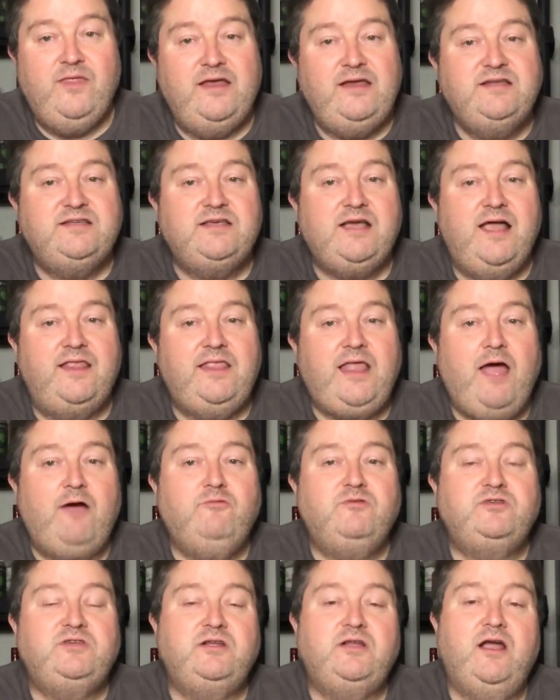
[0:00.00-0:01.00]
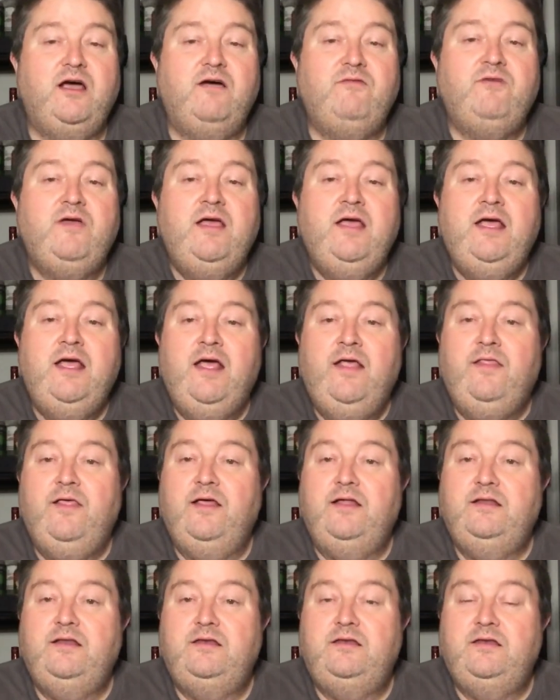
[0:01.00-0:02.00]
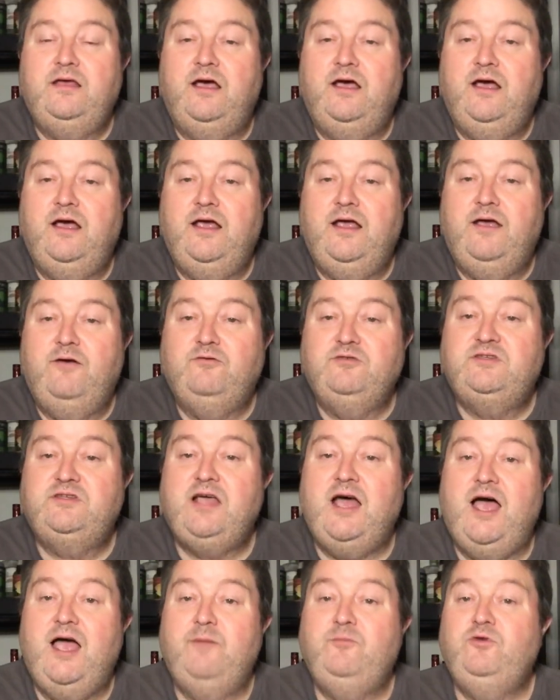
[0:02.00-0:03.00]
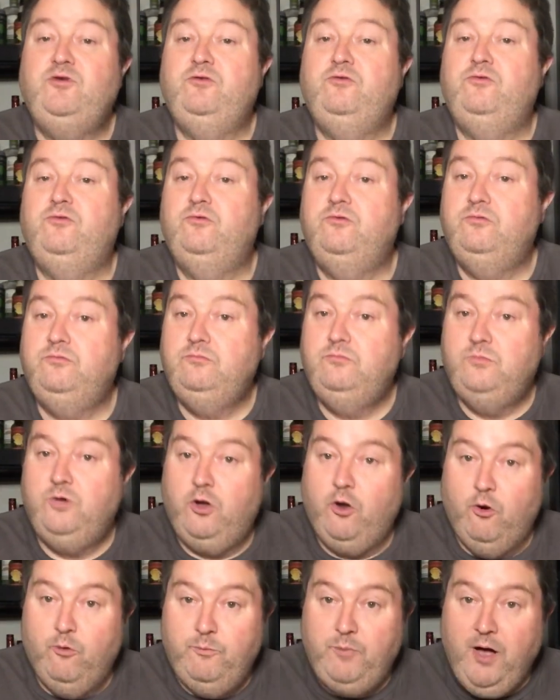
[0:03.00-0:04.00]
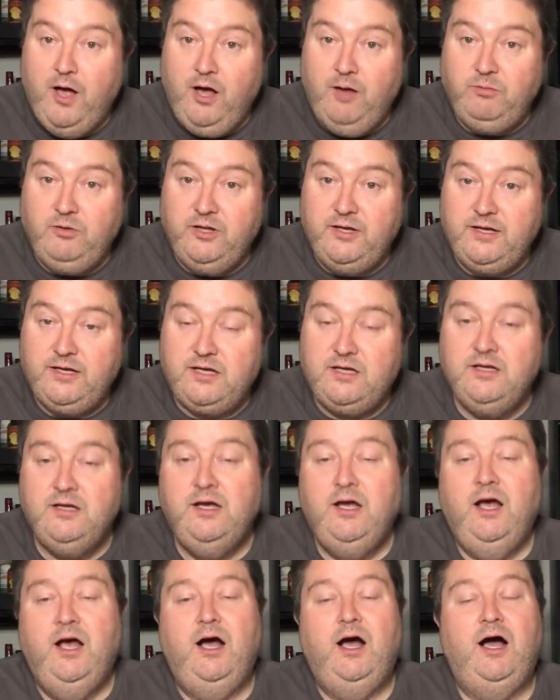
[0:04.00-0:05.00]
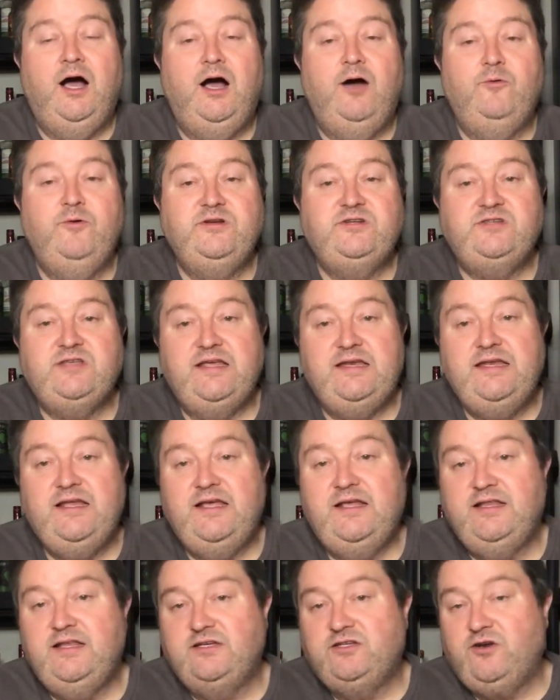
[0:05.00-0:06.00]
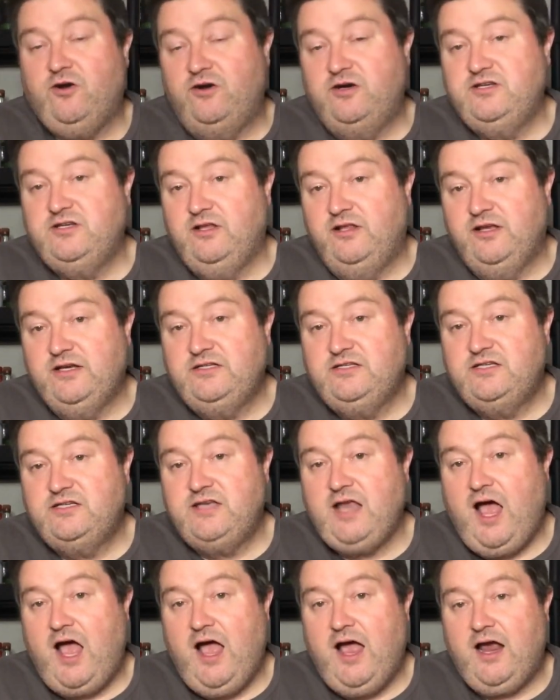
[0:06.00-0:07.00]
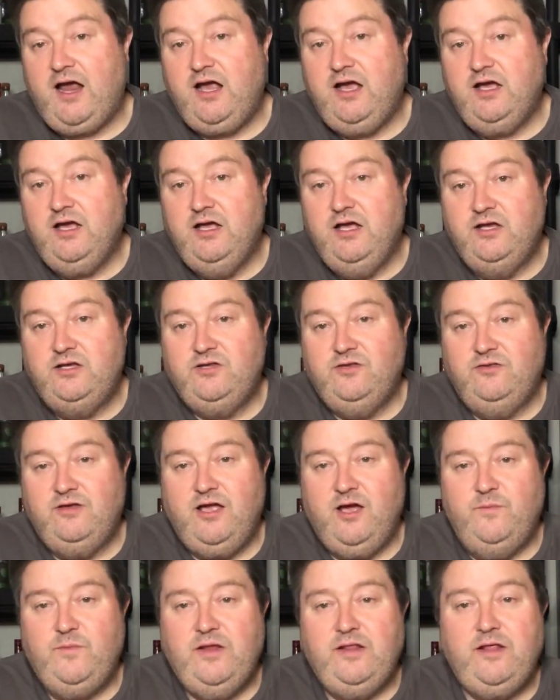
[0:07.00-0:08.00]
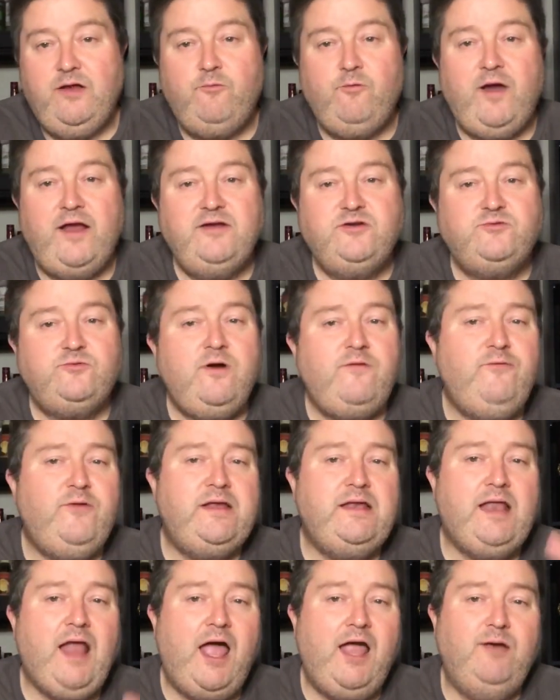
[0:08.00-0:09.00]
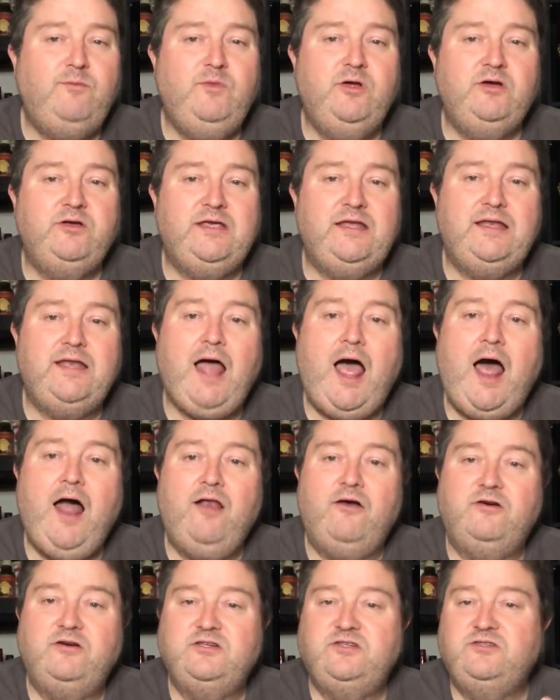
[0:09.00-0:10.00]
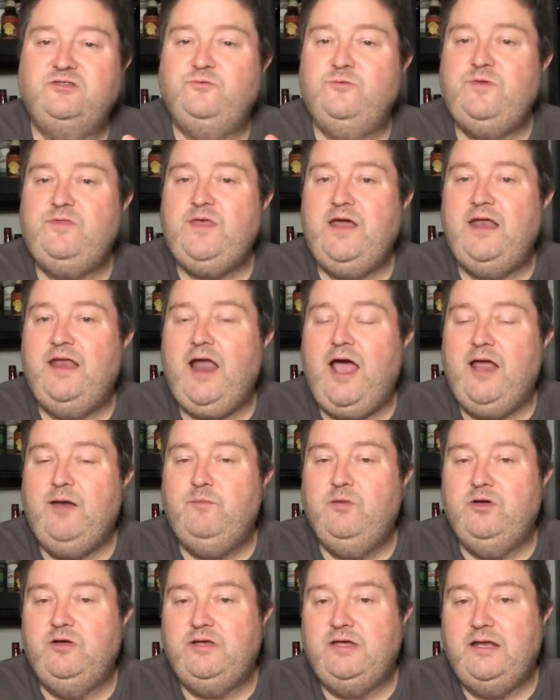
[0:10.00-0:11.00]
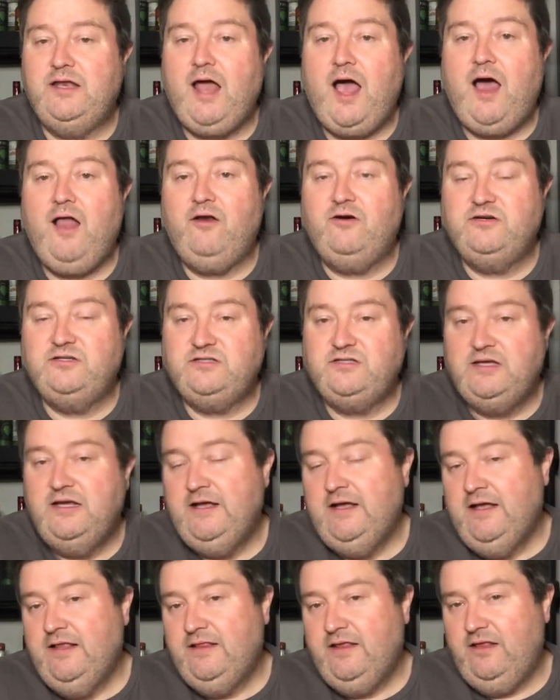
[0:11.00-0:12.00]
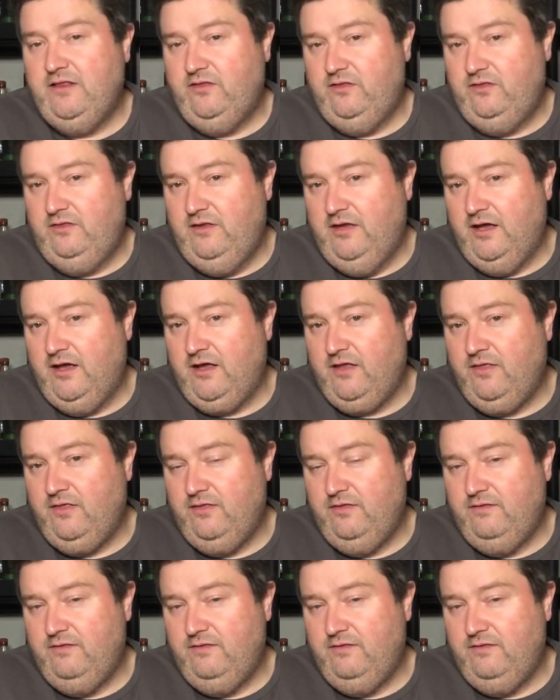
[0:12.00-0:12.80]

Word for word: they decided that was enough, that uh, it was time to go public, uh, which they did. They started selling stock uh, to the company. They raised roughly nine million dollars, and so with that nine million dollars, they uh,